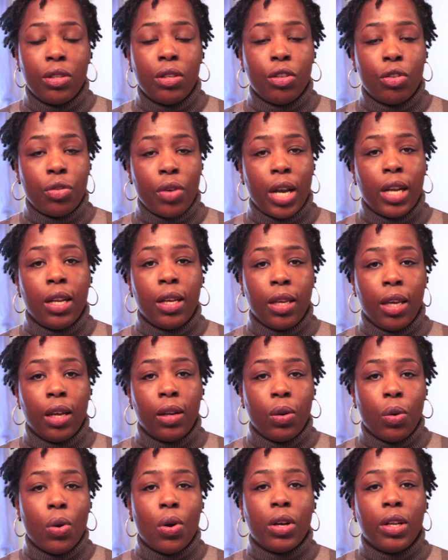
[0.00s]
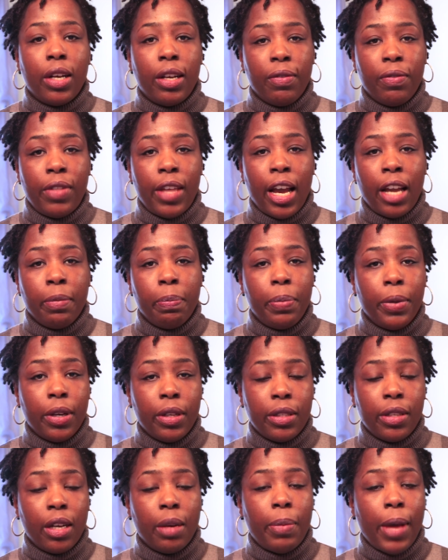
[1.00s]
to try to get all of that
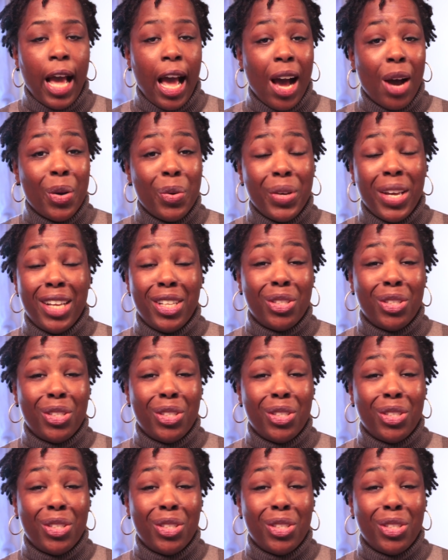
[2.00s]
buildup out.